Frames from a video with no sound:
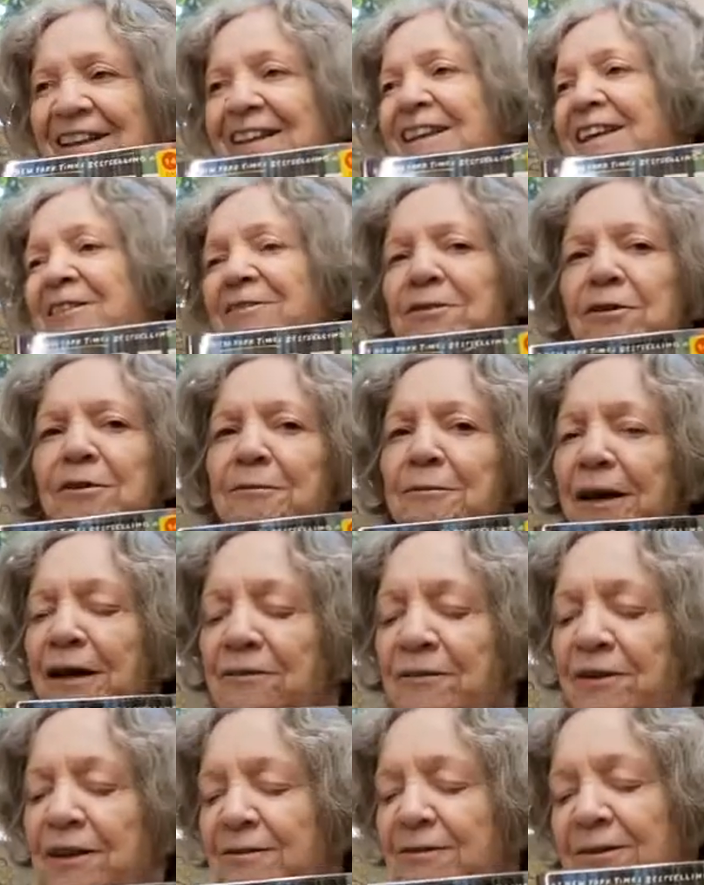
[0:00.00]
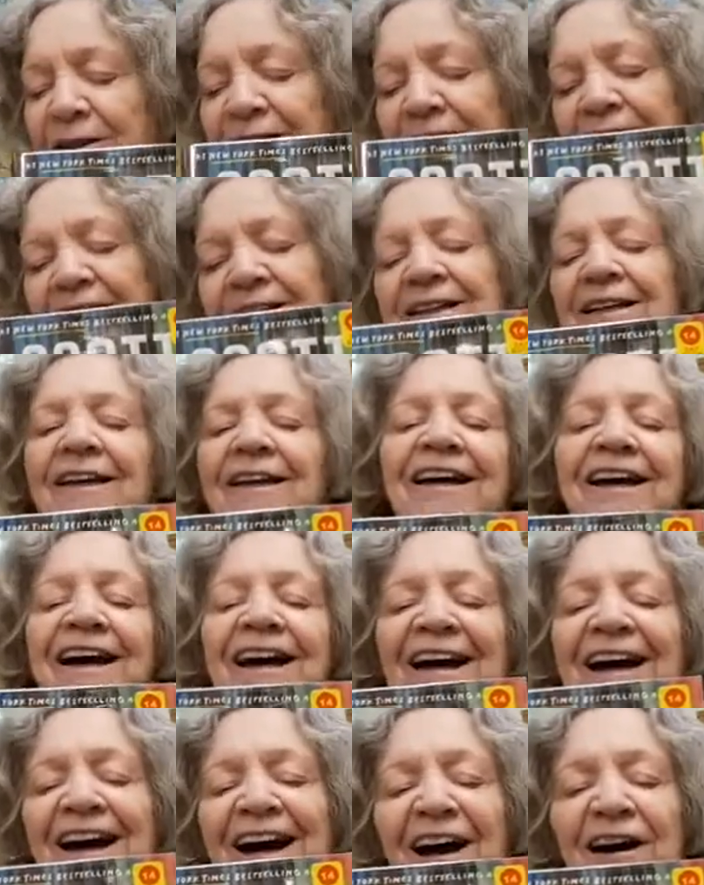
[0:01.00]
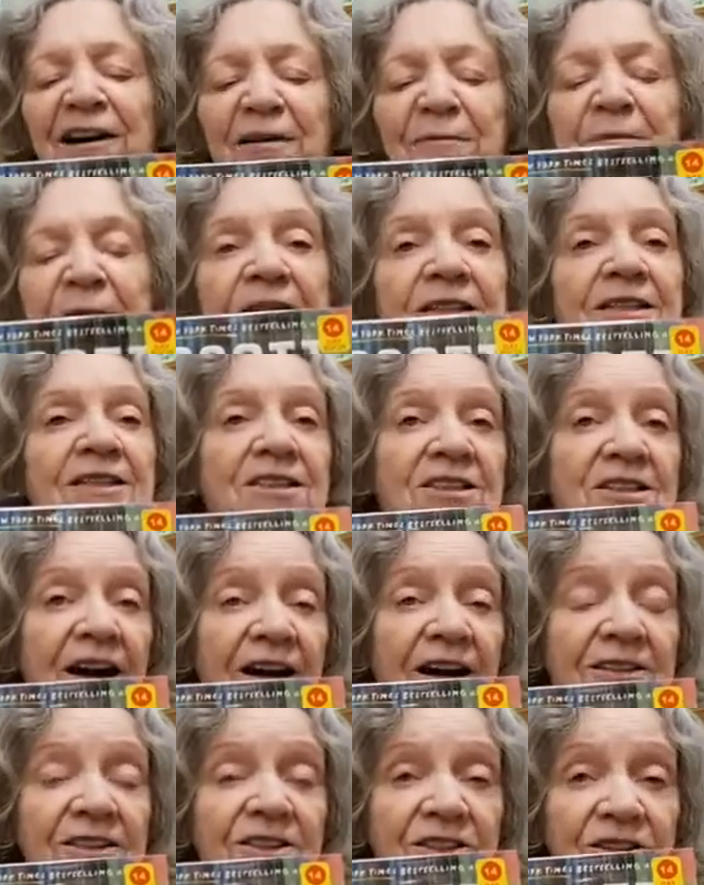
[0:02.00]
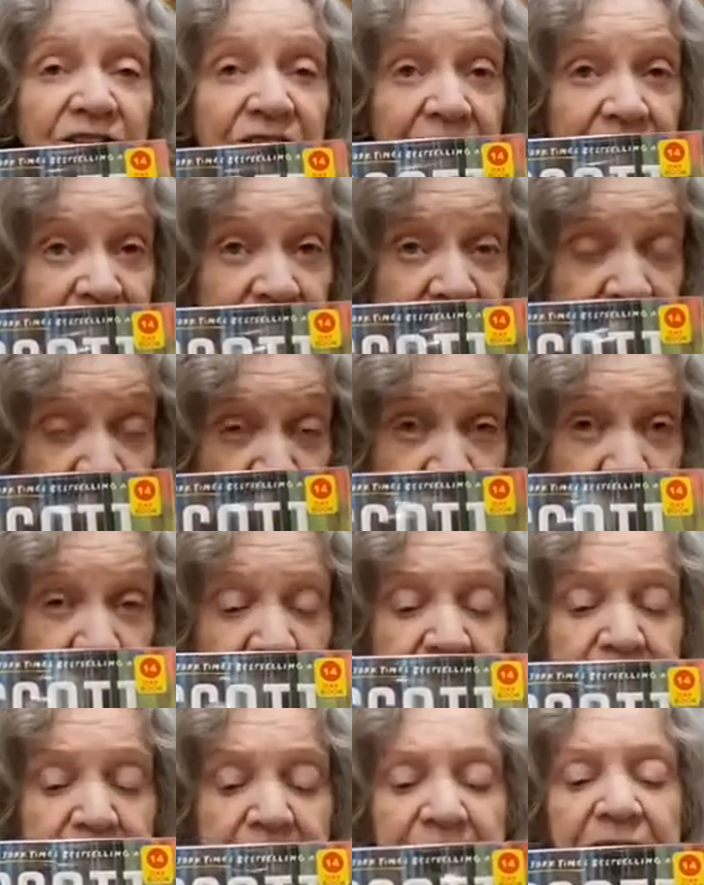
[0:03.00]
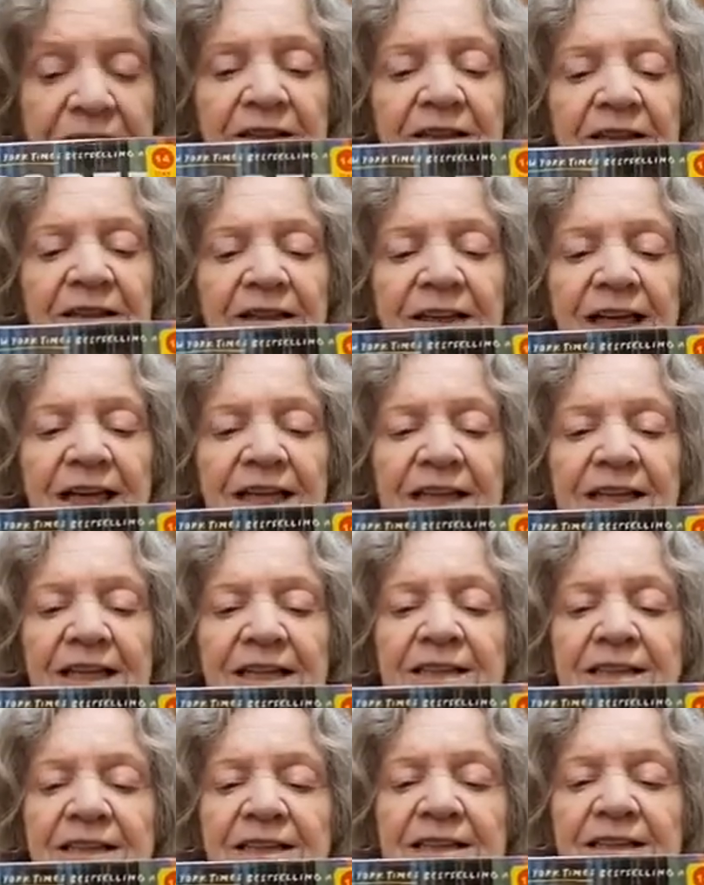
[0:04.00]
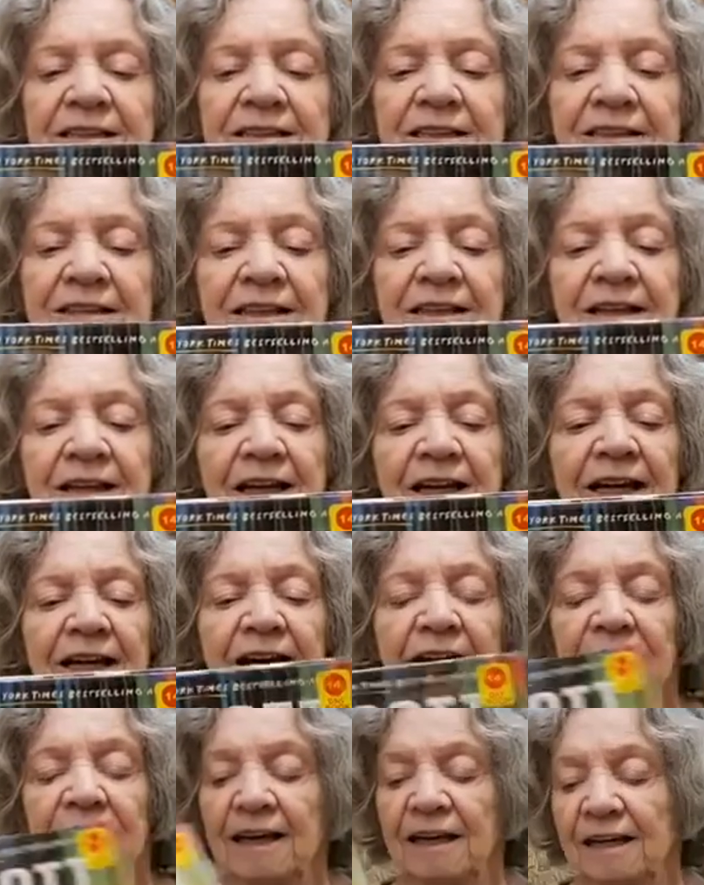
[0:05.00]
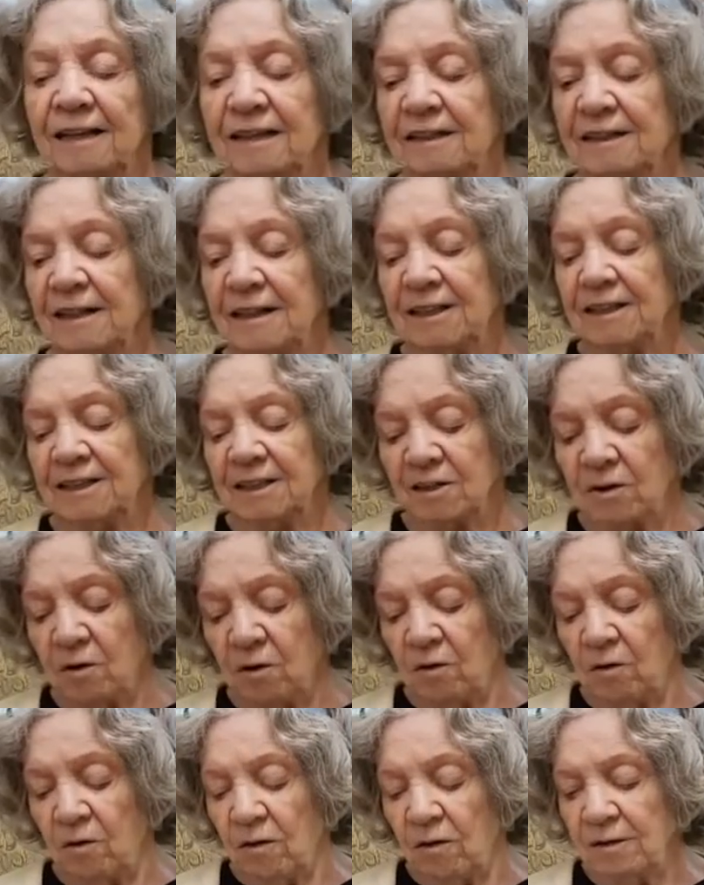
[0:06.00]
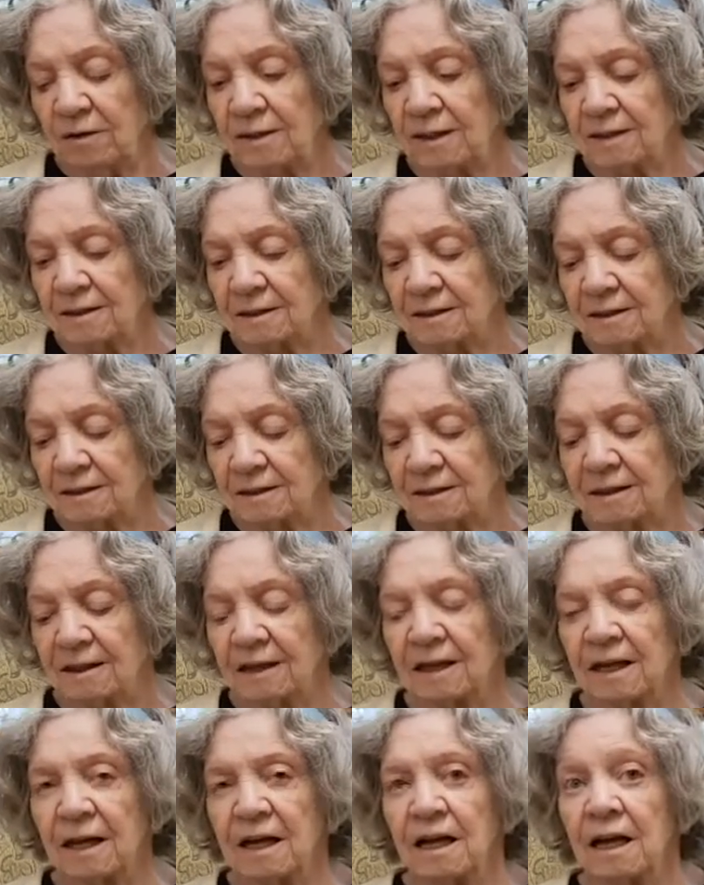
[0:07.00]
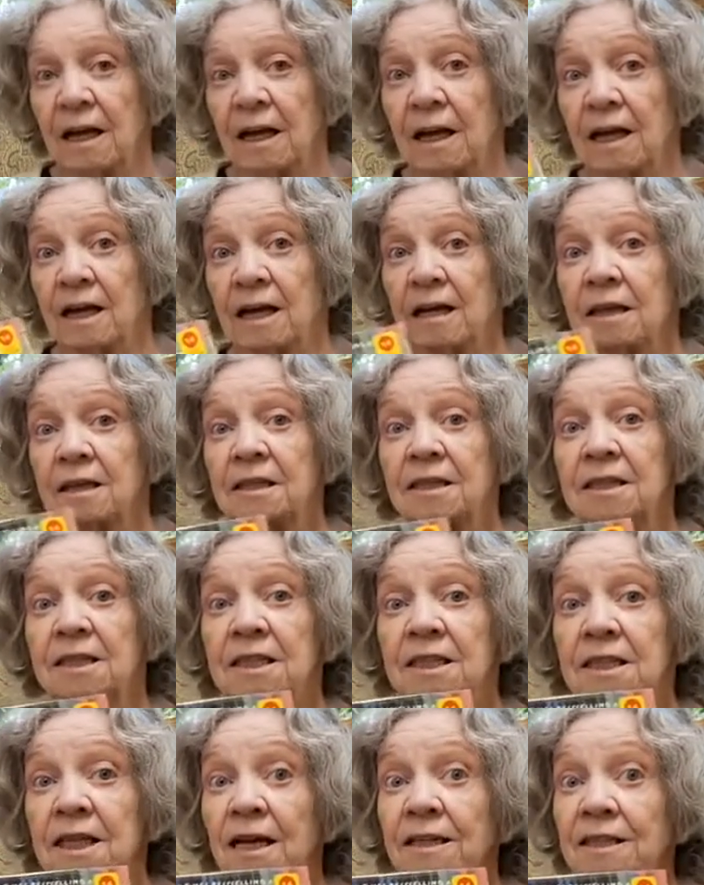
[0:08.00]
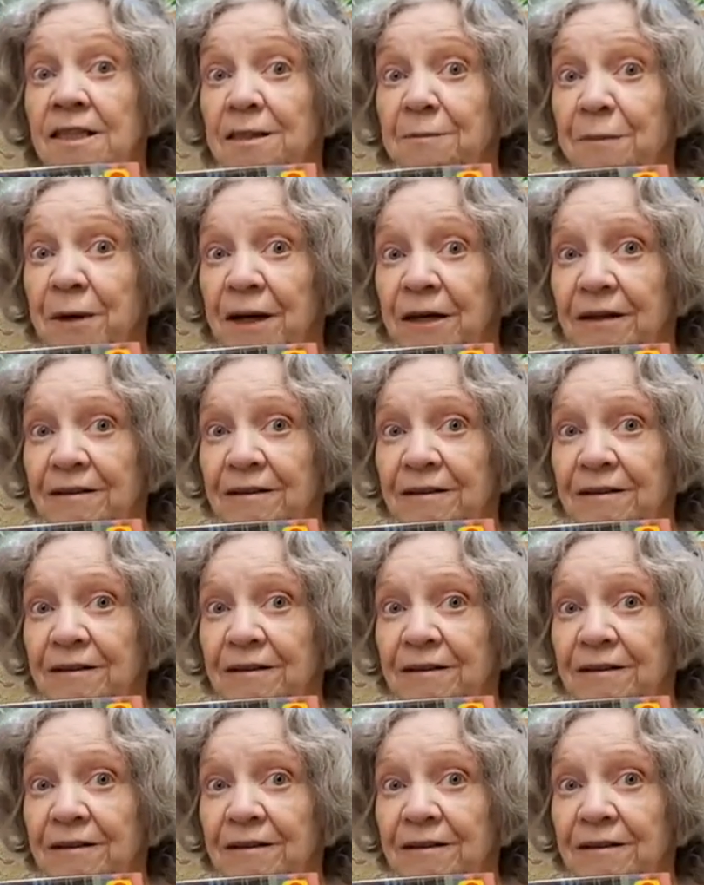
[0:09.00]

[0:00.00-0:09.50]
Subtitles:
They're all my favorite. But this is Scott Turow's latest, and it's called Suspect.